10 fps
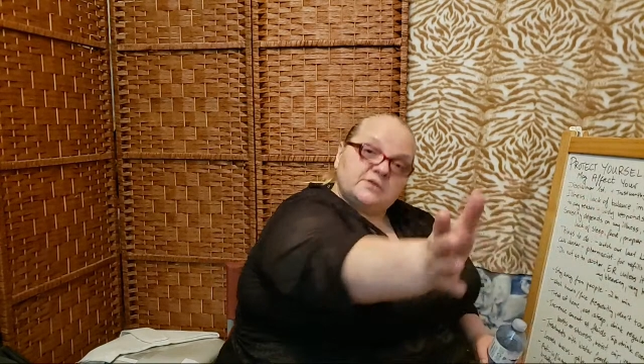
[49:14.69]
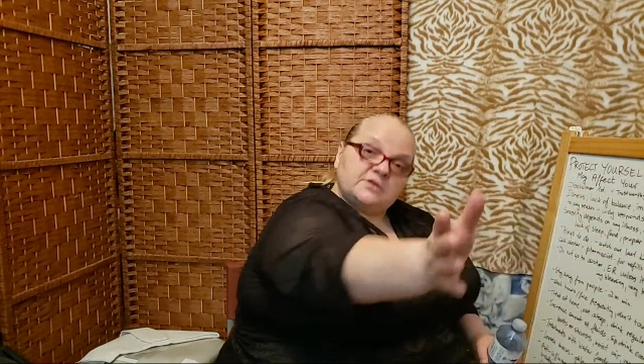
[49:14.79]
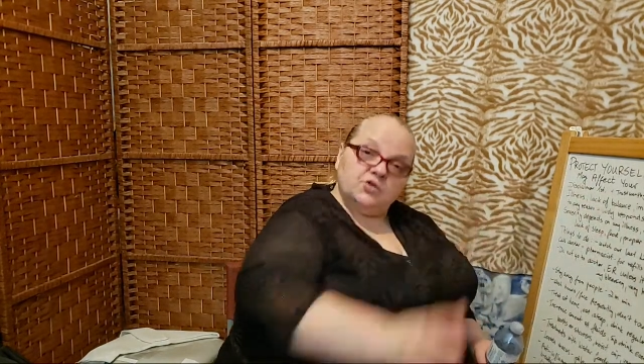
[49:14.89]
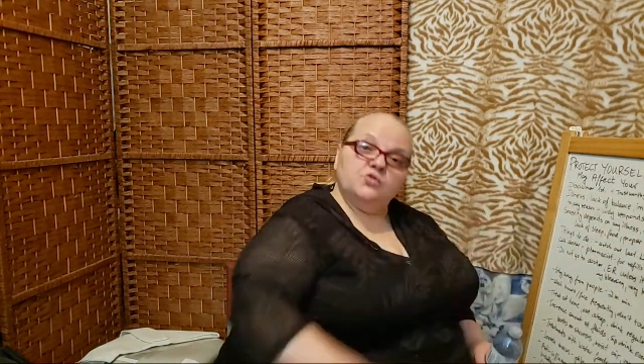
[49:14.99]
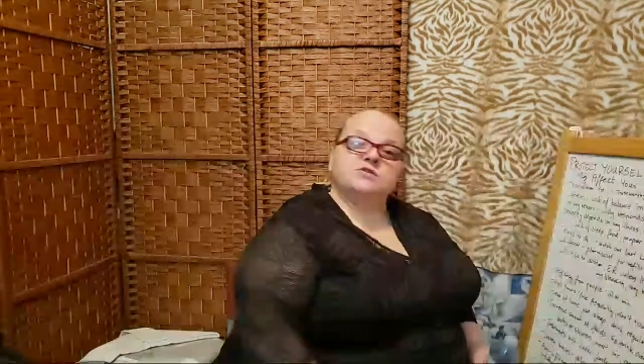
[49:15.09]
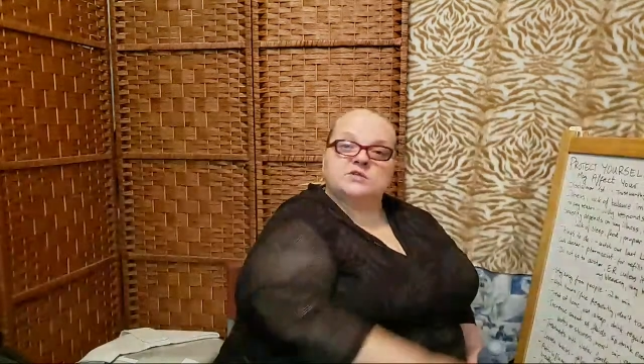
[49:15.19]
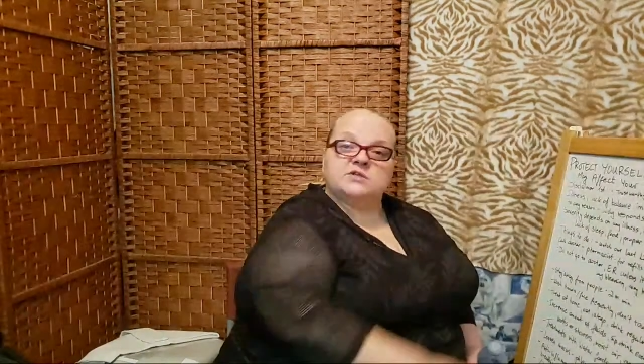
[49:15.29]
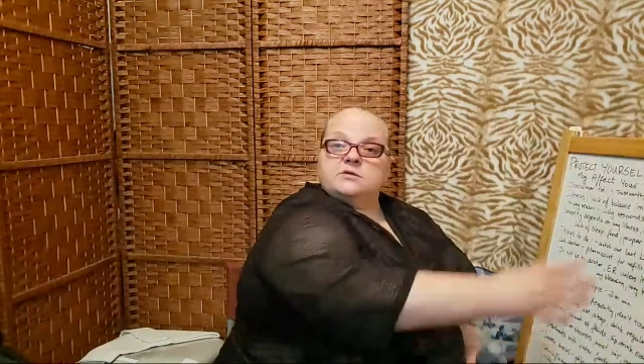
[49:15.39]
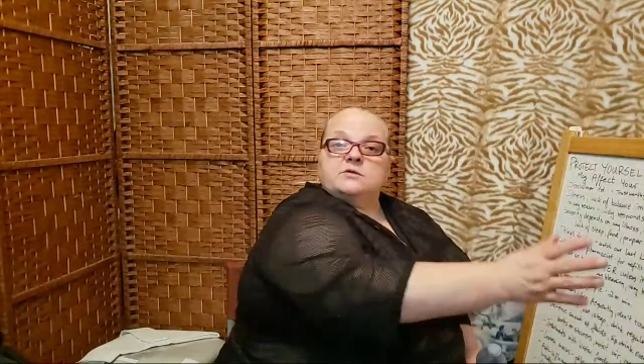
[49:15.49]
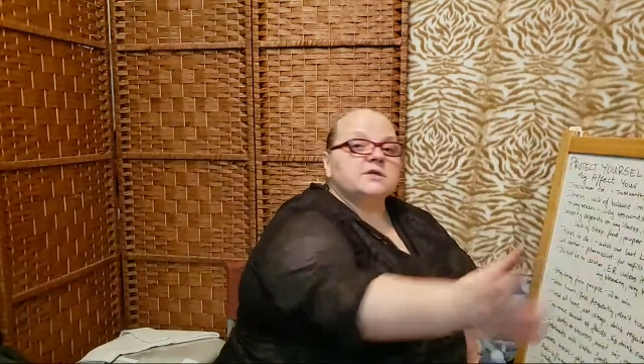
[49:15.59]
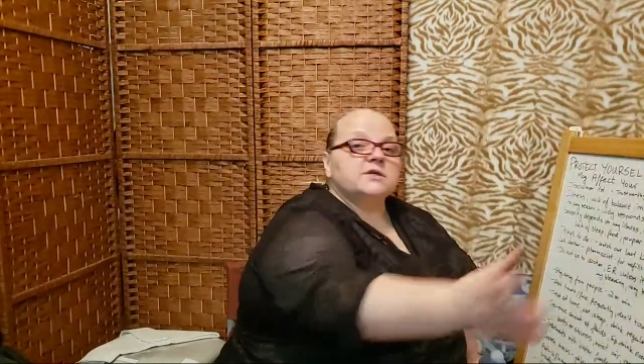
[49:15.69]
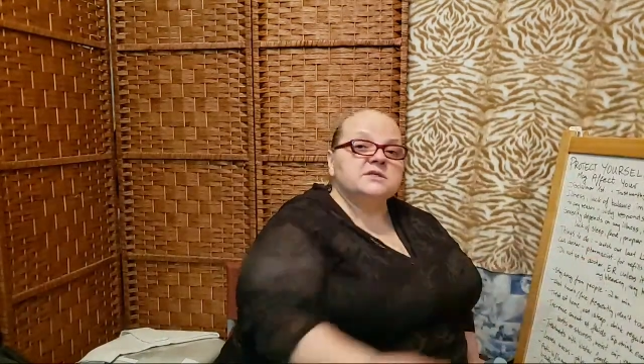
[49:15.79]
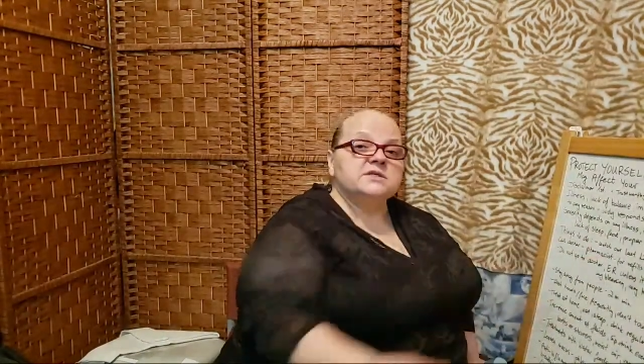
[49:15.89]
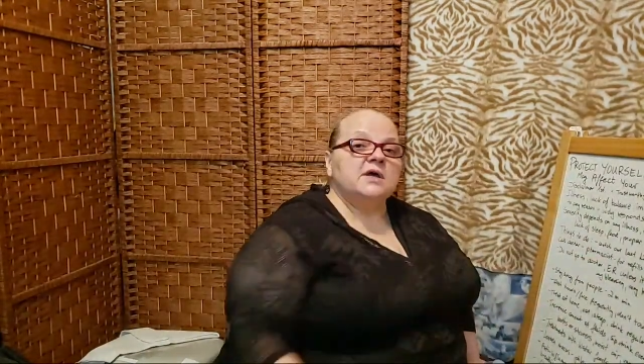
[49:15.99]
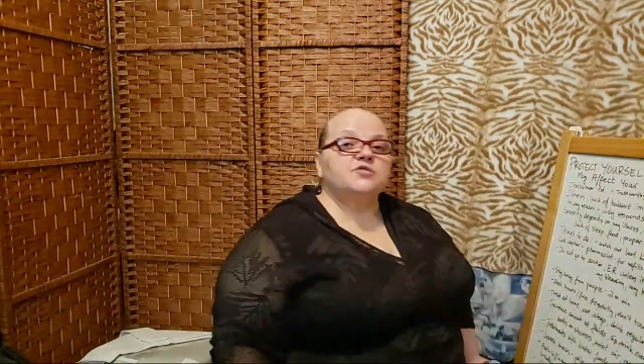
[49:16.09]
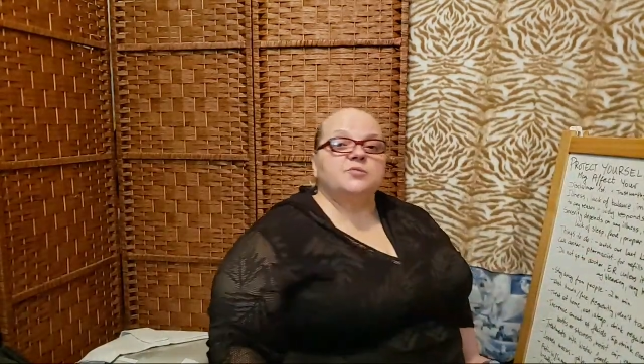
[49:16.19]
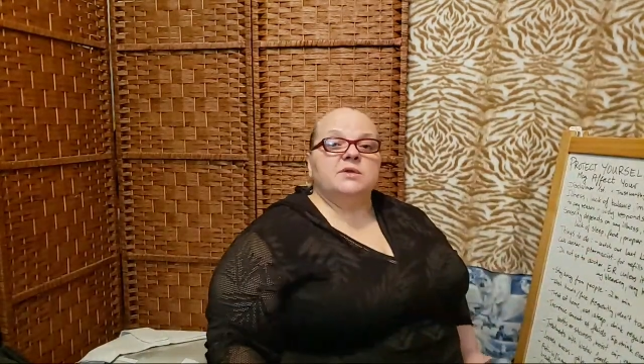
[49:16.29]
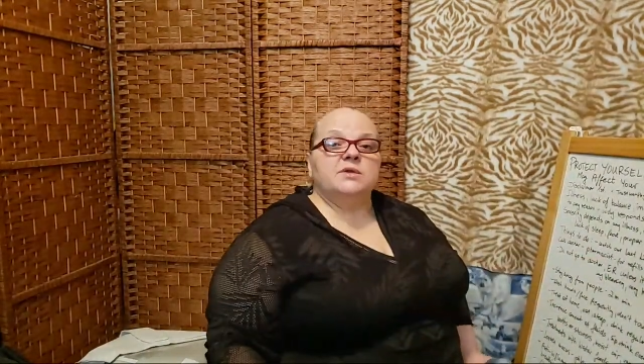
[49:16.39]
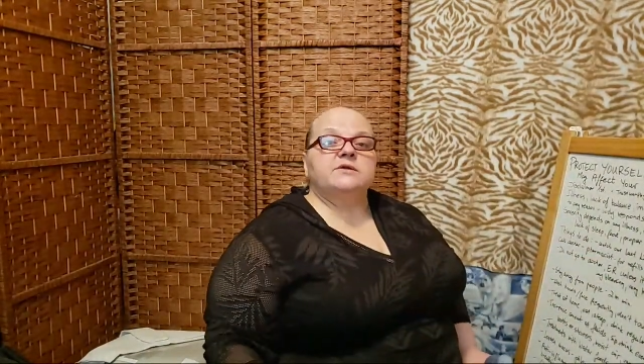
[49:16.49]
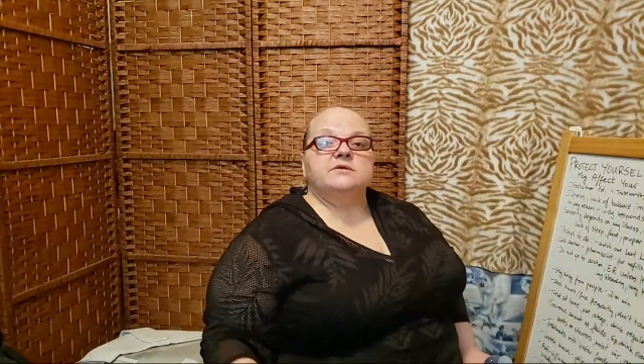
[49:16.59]
huge detour. It doesn't have to be
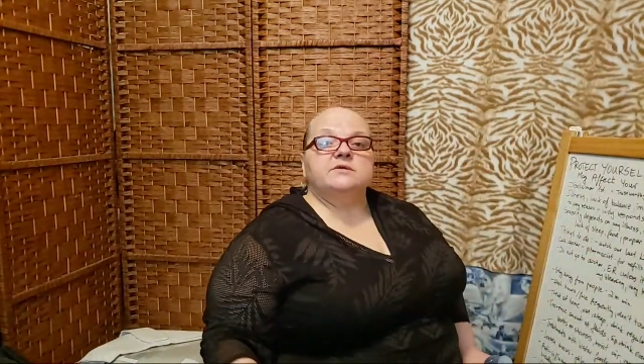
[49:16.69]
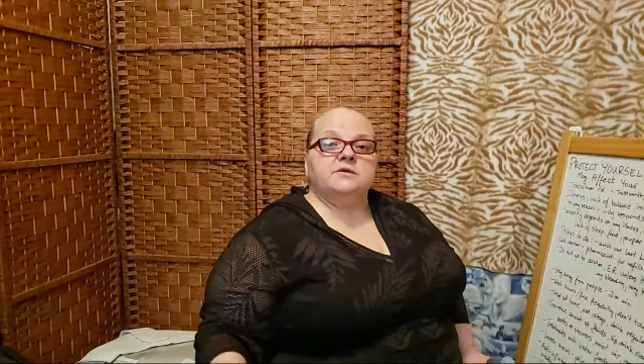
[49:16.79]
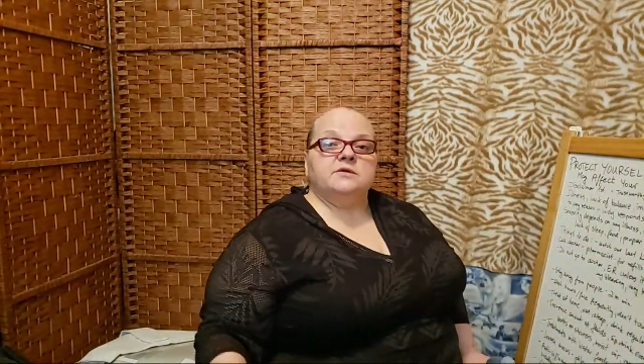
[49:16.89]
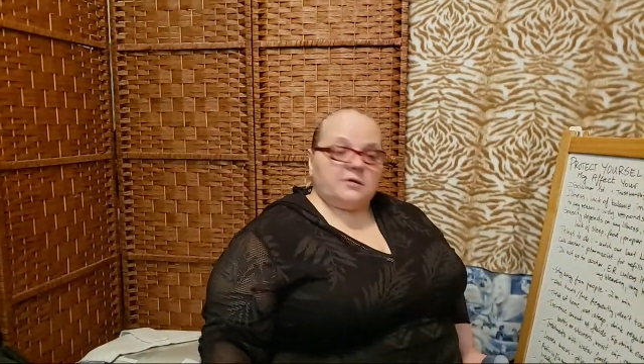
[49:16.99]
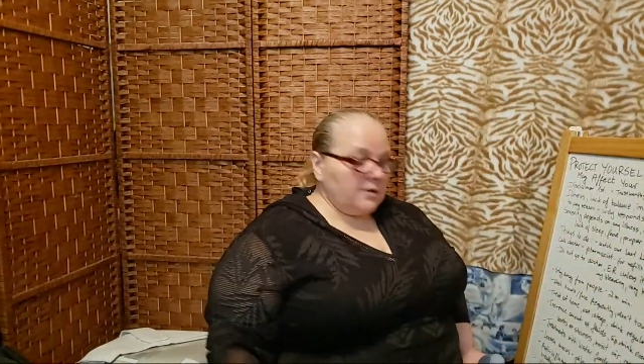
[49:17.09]
little detour.